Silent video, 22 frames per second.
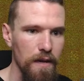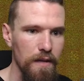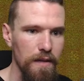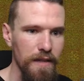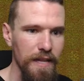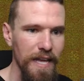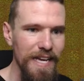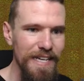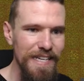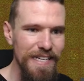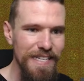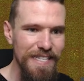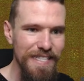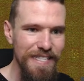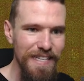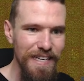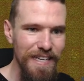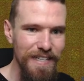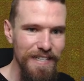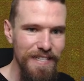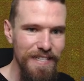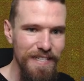Lady
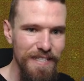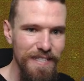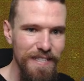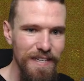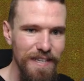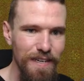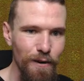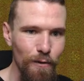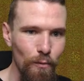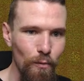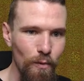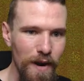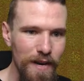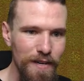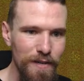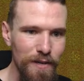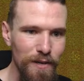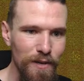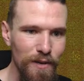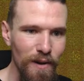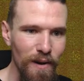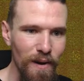Sis, way to
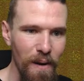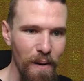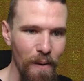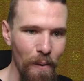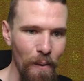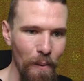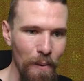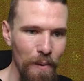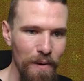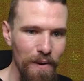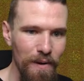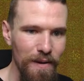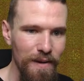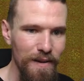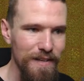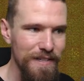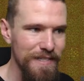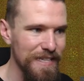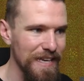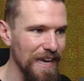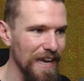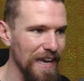go.
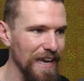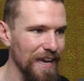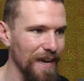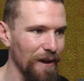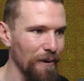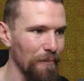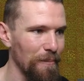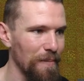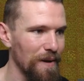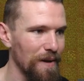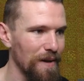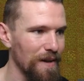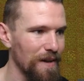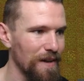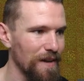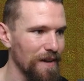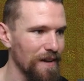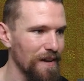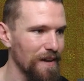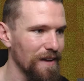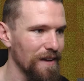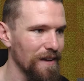Damn.
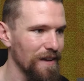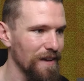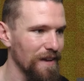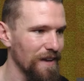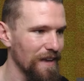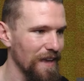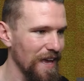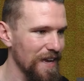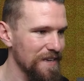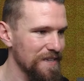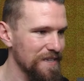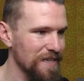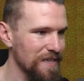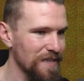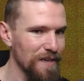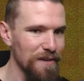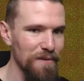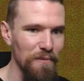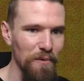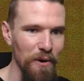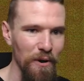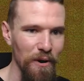
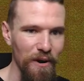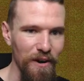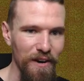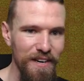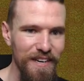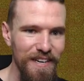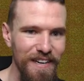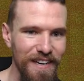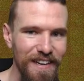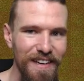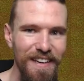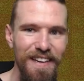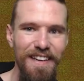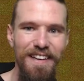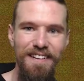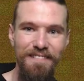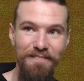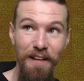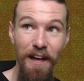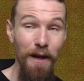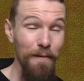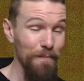Excellent work.
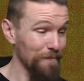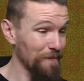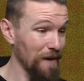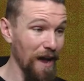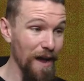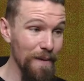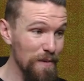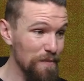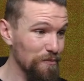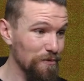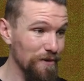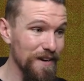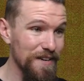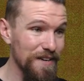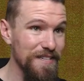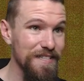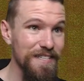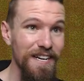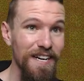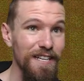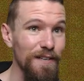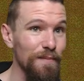I'm
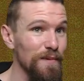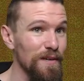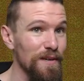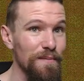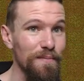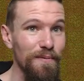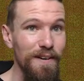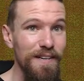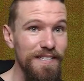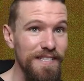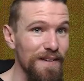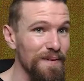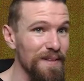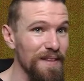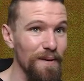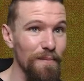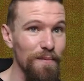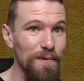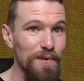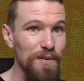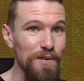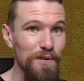impressed. Call me impressed. I mean,
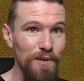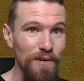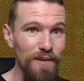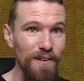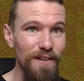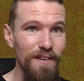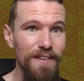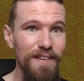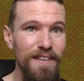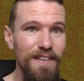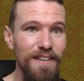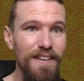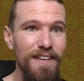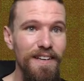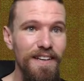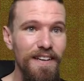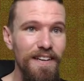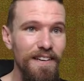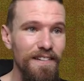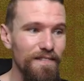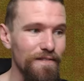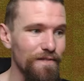that was good.
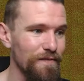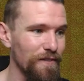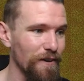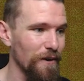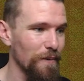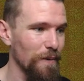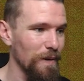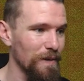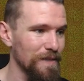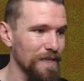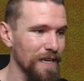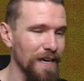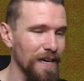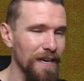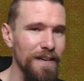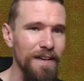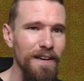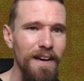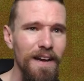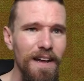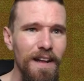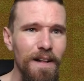Very well
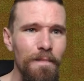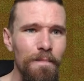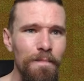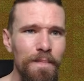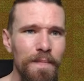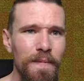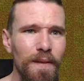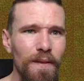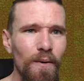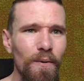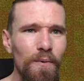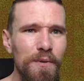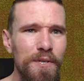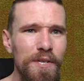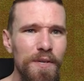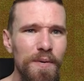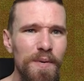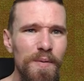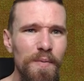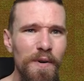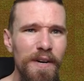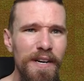done. Oh,
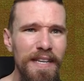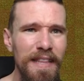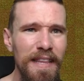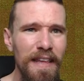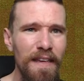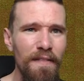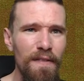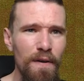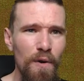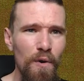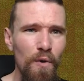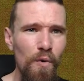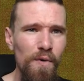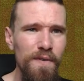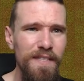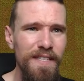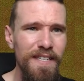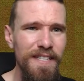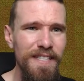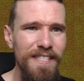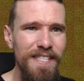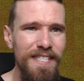she was wearing a leather
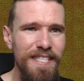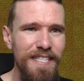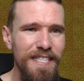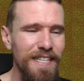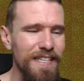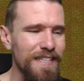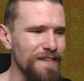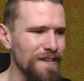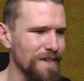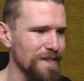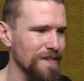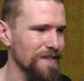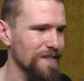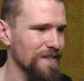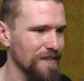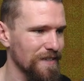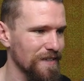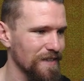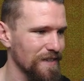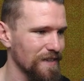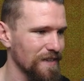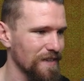corset and sneakers.